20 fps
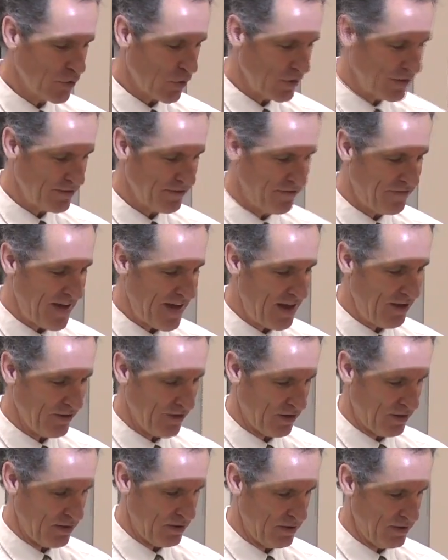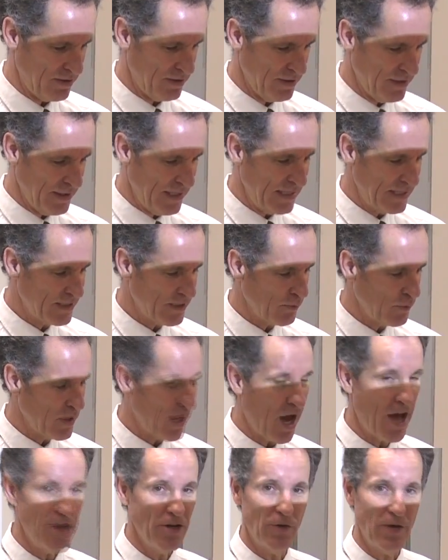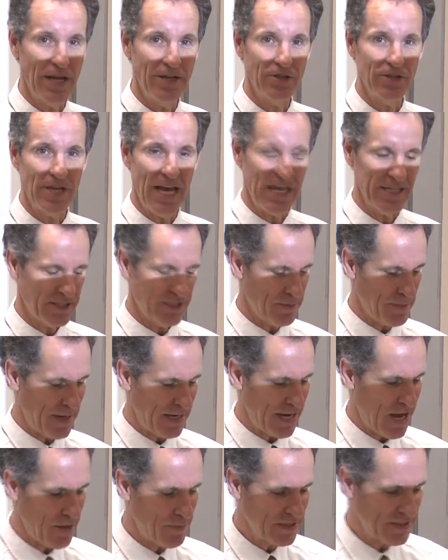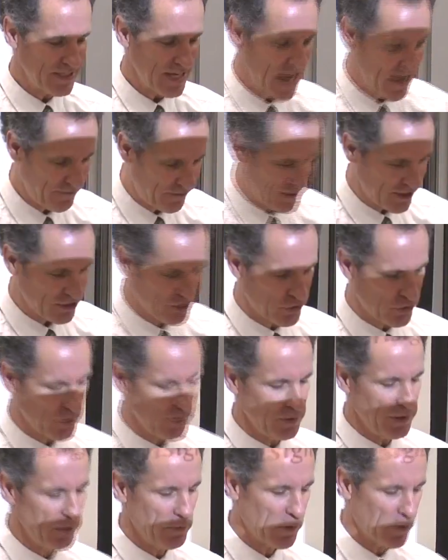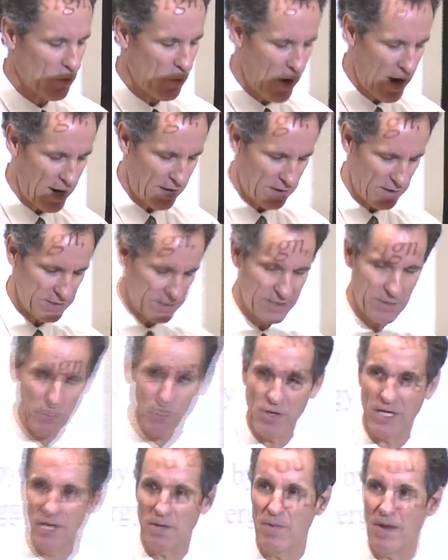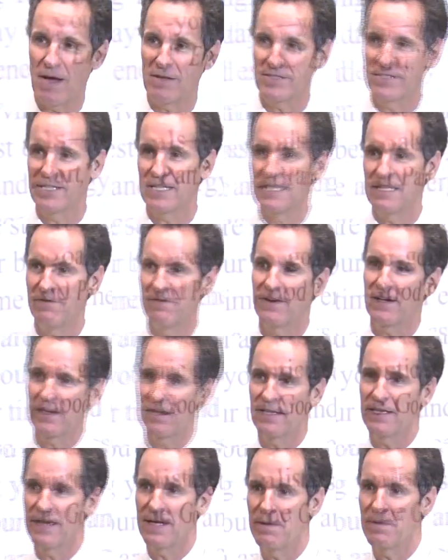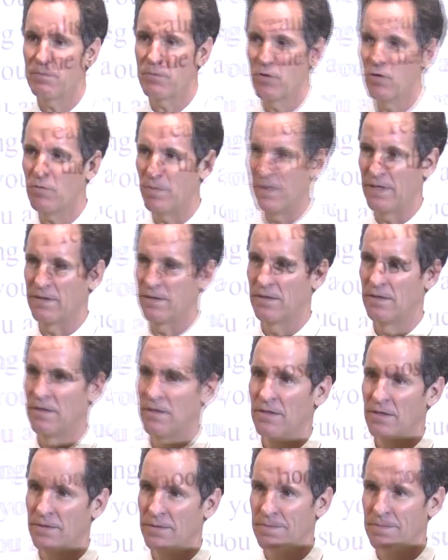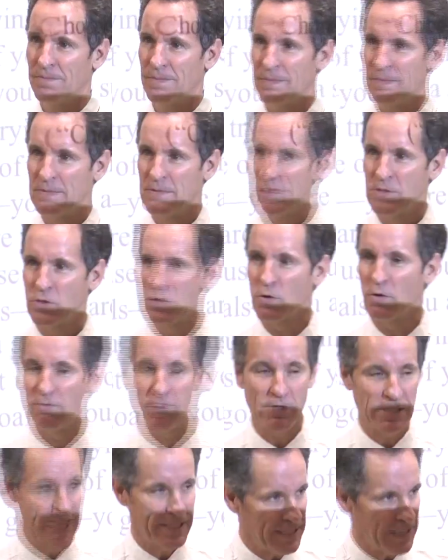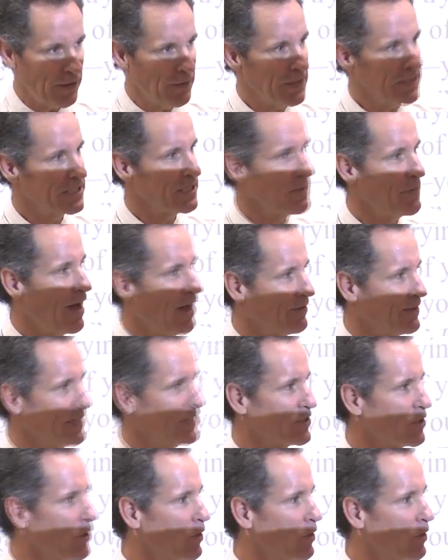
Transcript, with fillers: source of failure is that we underestimate how much effort is truly required to bring about significant improvement. So if we're serious about these